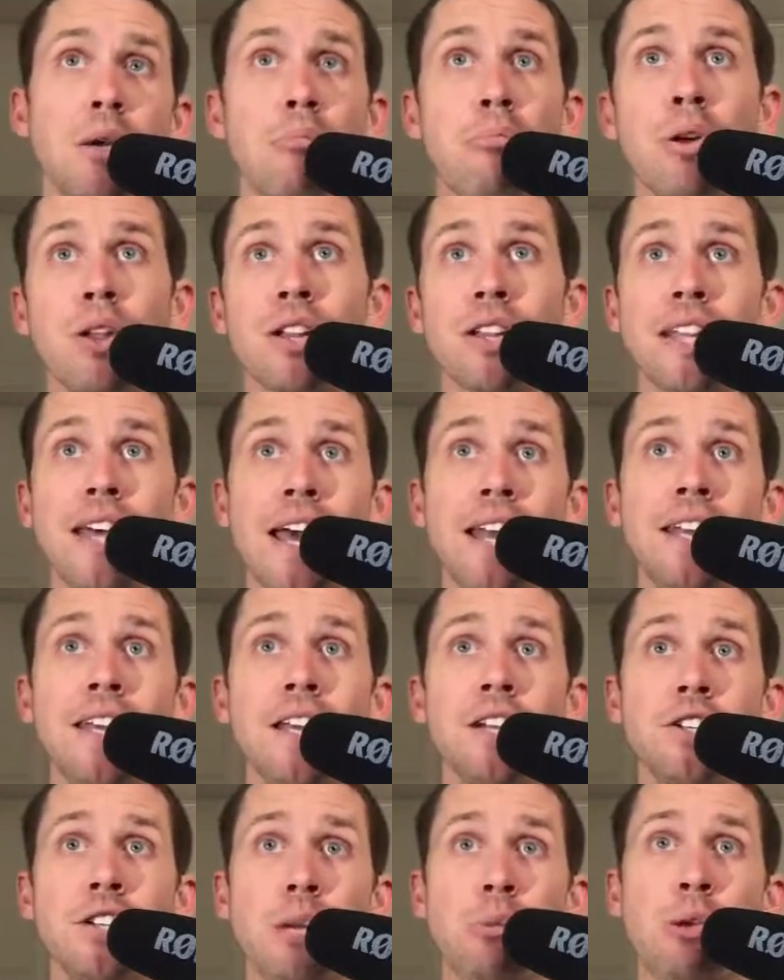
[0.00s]
plenty
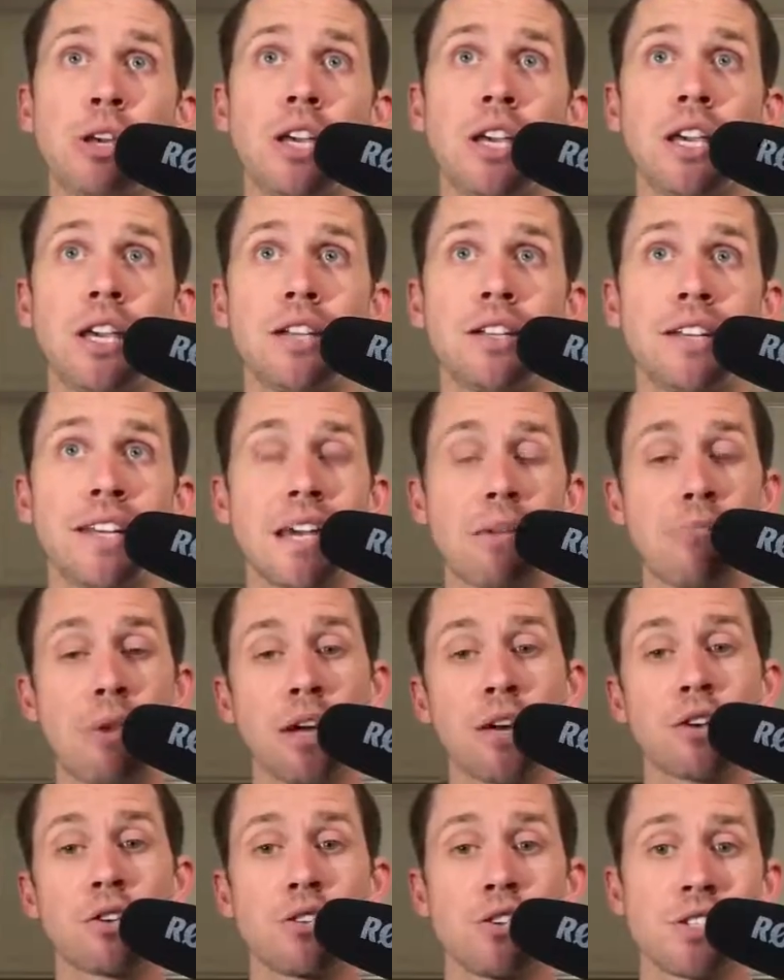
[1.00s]
of GBE to get
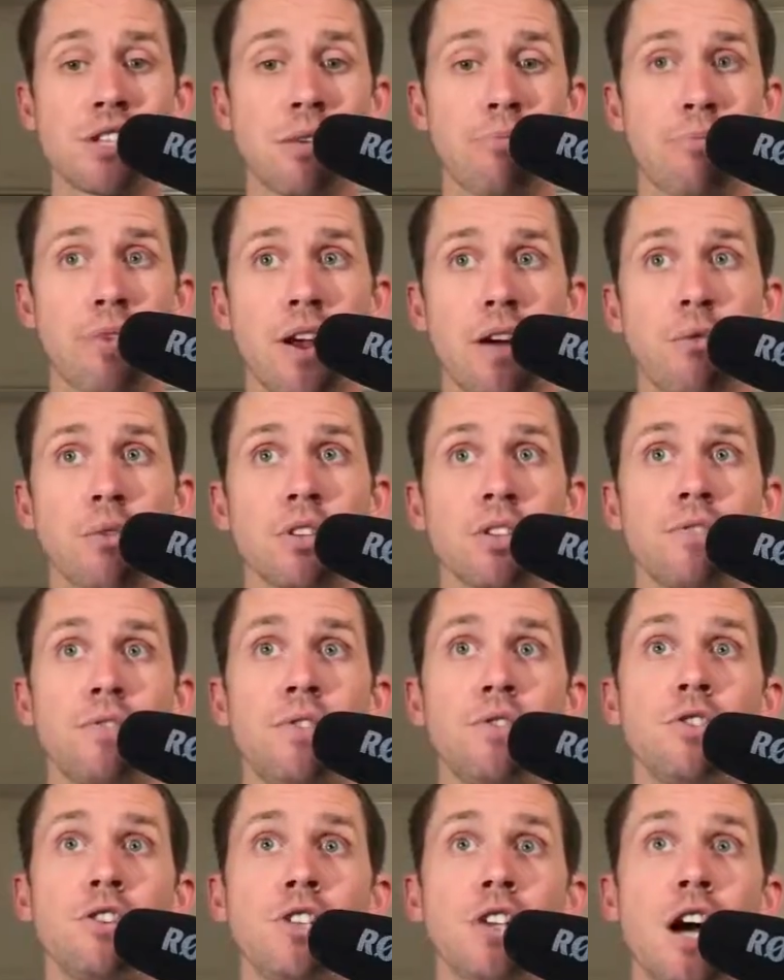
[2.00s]
my girls up there with a
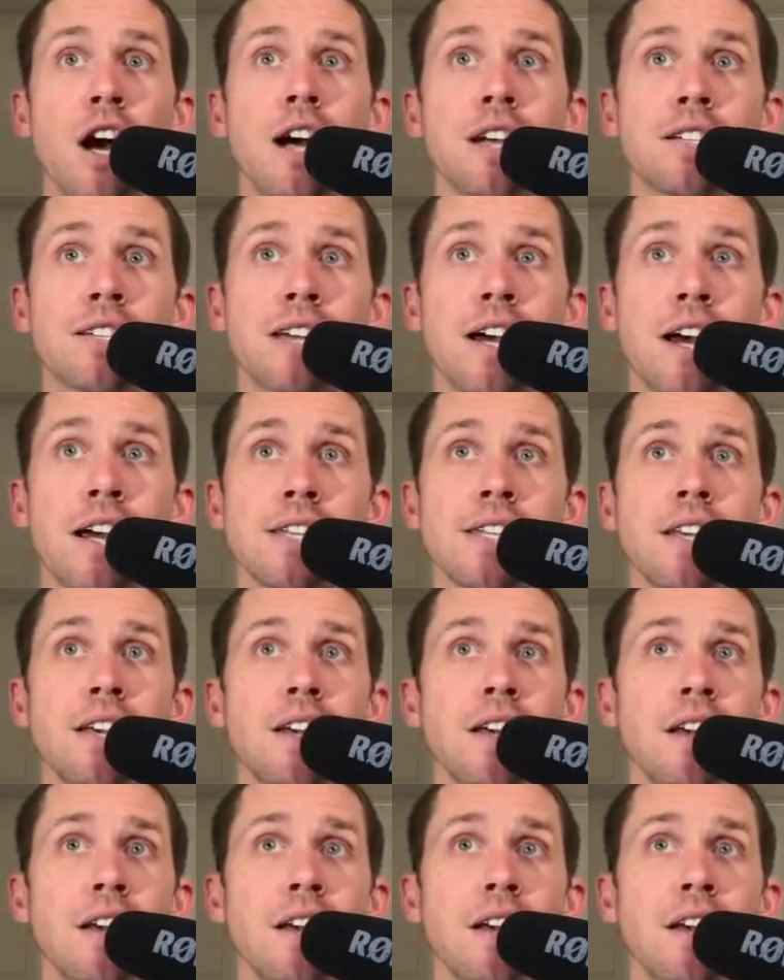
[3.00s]
few shocks, guys.